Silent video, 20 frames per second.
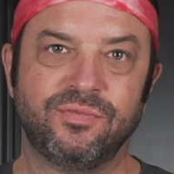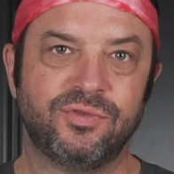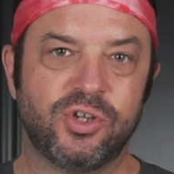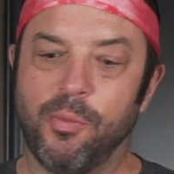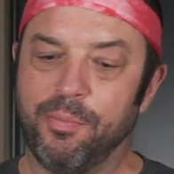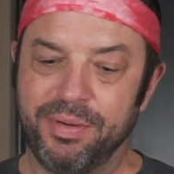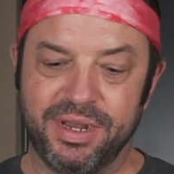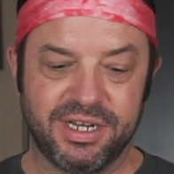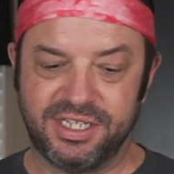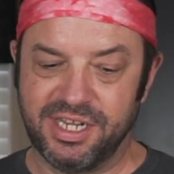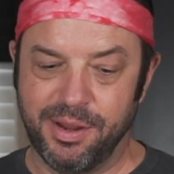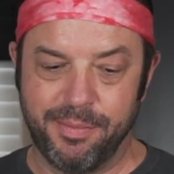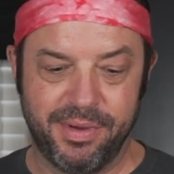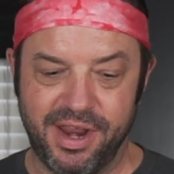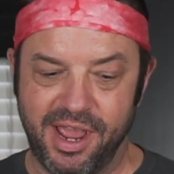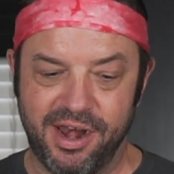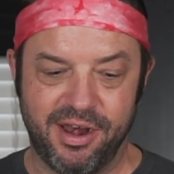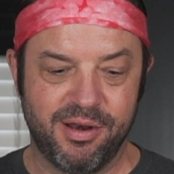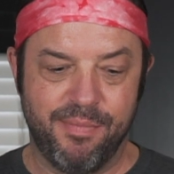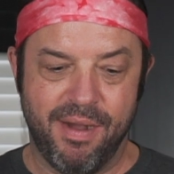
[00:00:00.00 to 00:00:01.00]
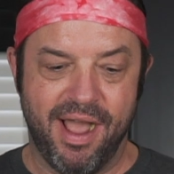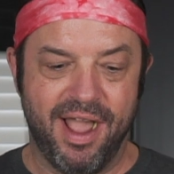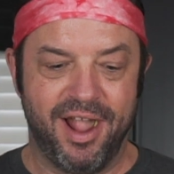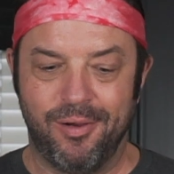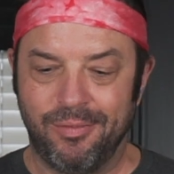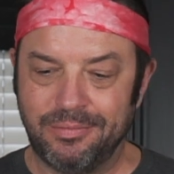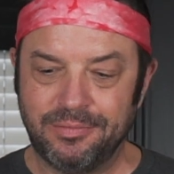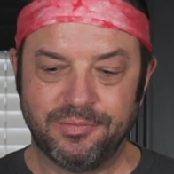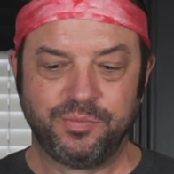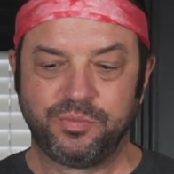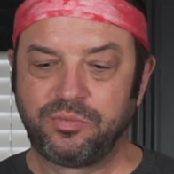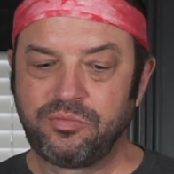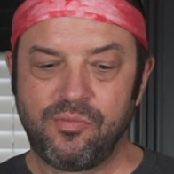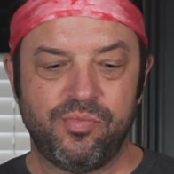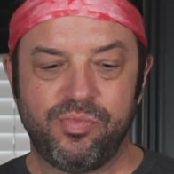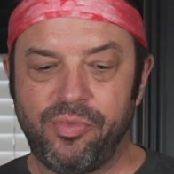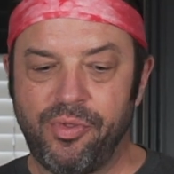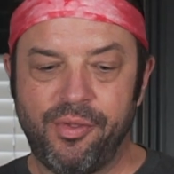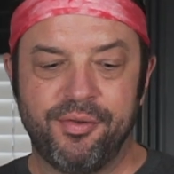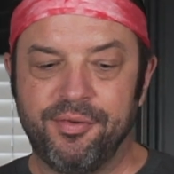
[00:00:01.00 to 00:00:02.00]
Don't be intimidated by it.
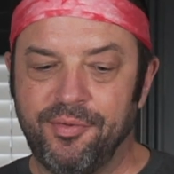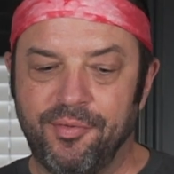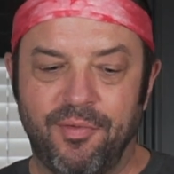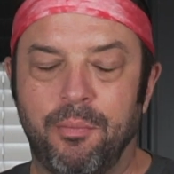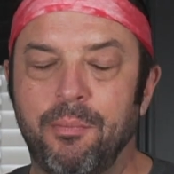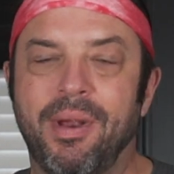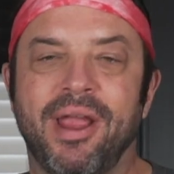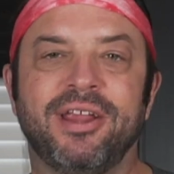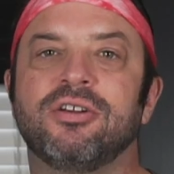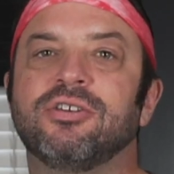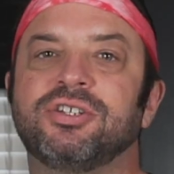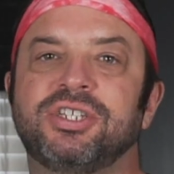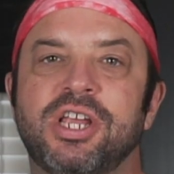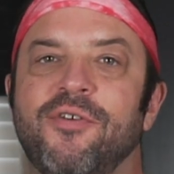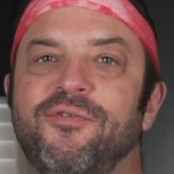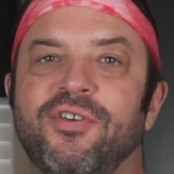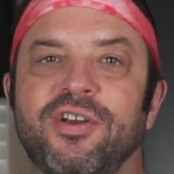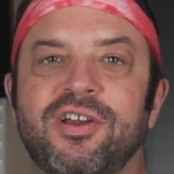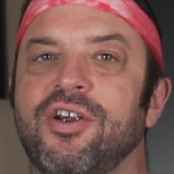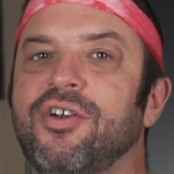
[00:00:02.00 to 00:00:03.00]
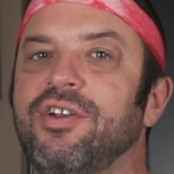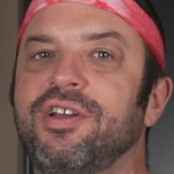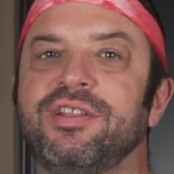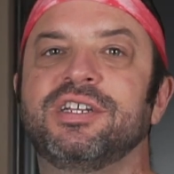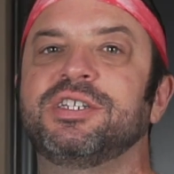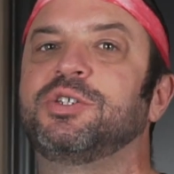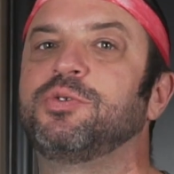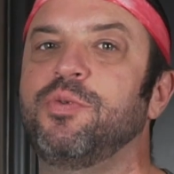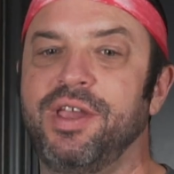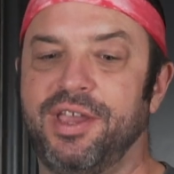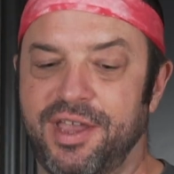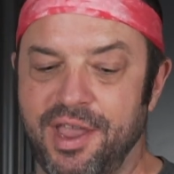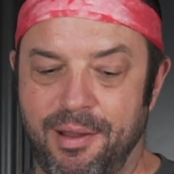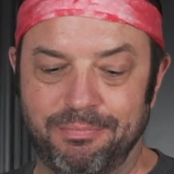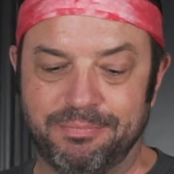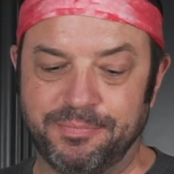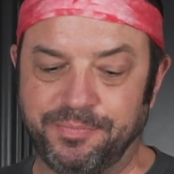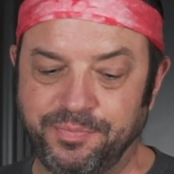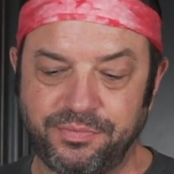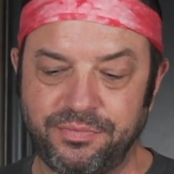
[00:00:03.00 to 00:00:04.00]
Make yourself a curry this
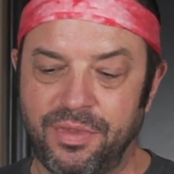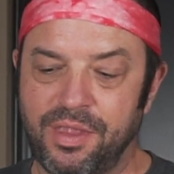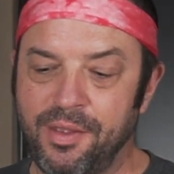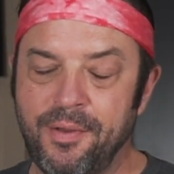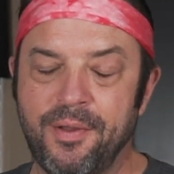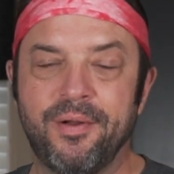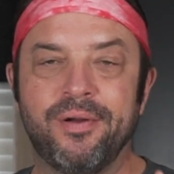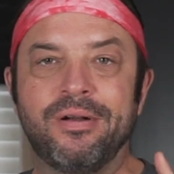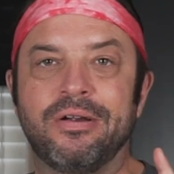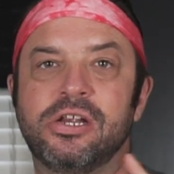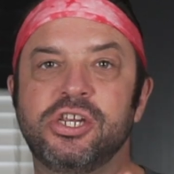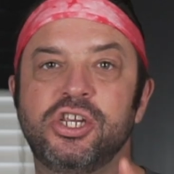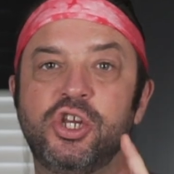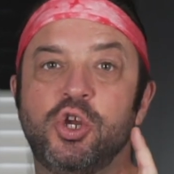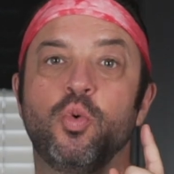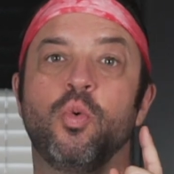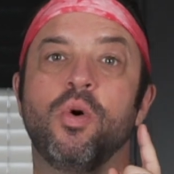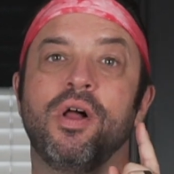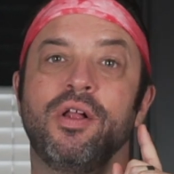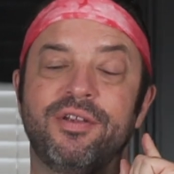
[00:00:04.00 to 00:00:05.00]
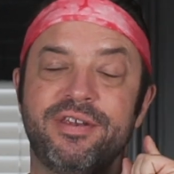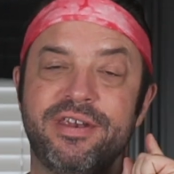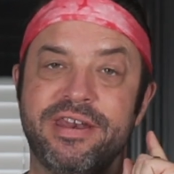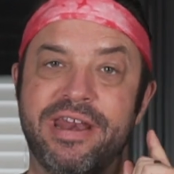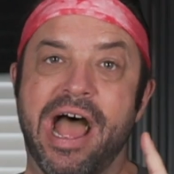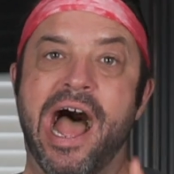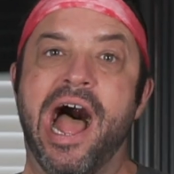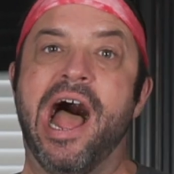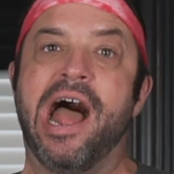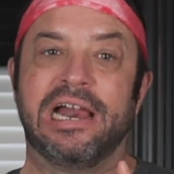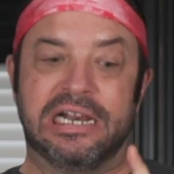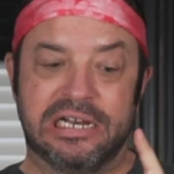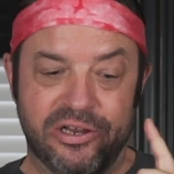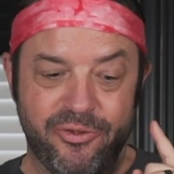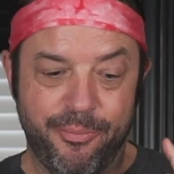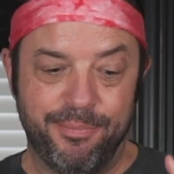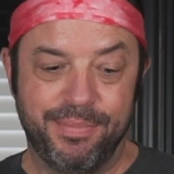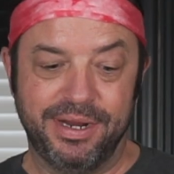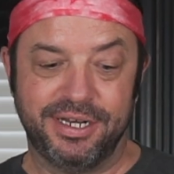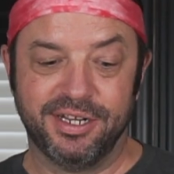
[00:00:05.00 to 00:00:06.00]
weekend. You will
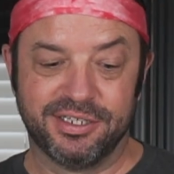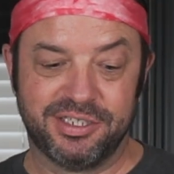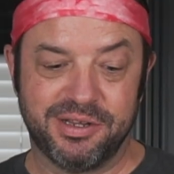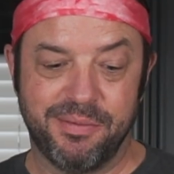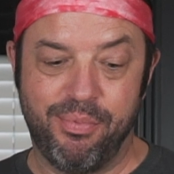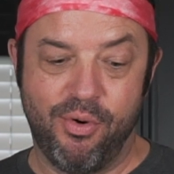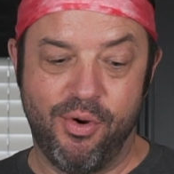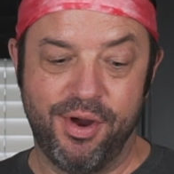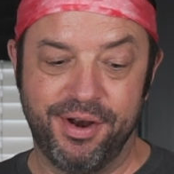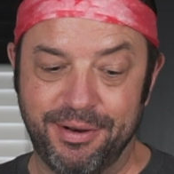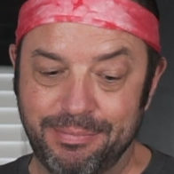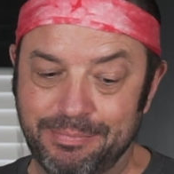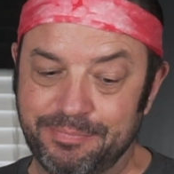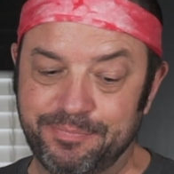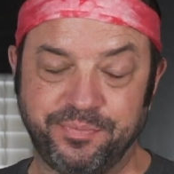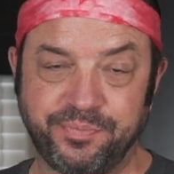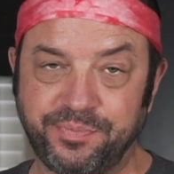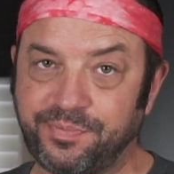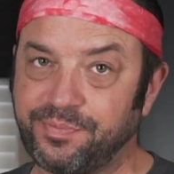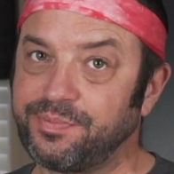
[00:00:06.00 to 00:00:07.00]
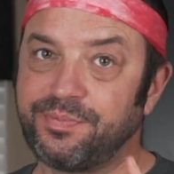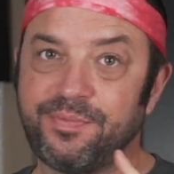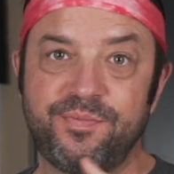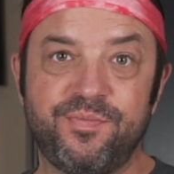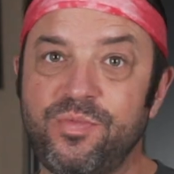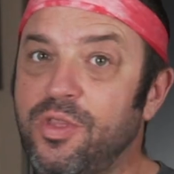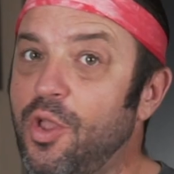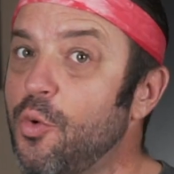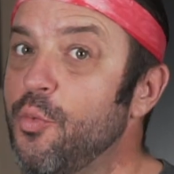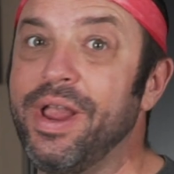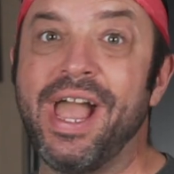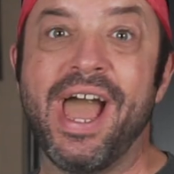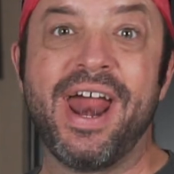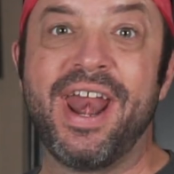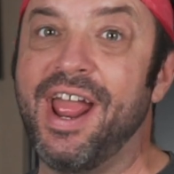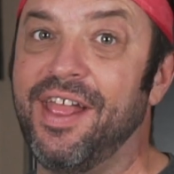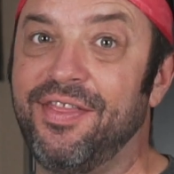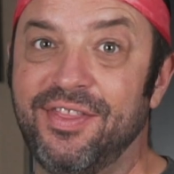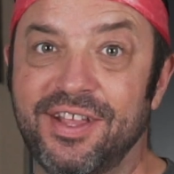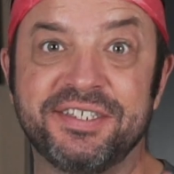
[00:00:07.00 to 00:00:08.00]
not be disappointed. We
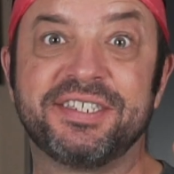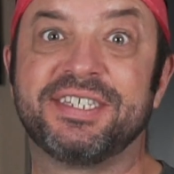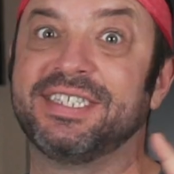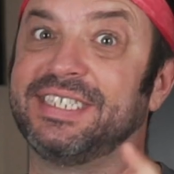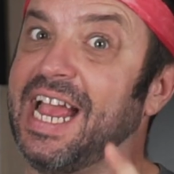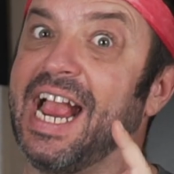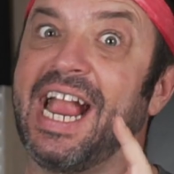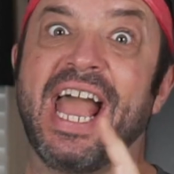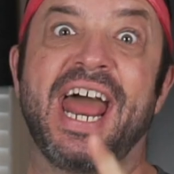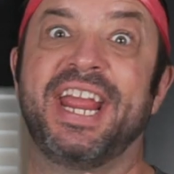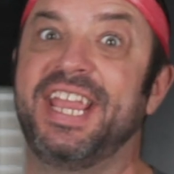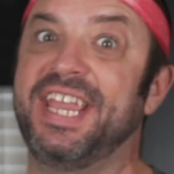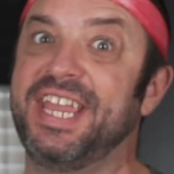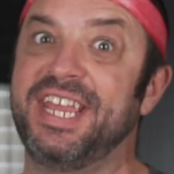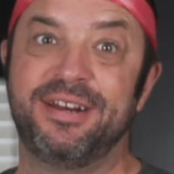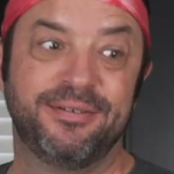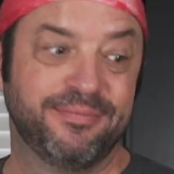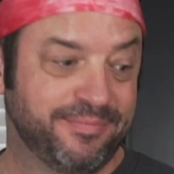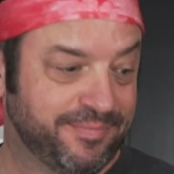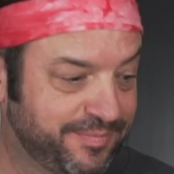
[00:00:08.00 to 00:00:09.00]
gotta end this because I gotta eat.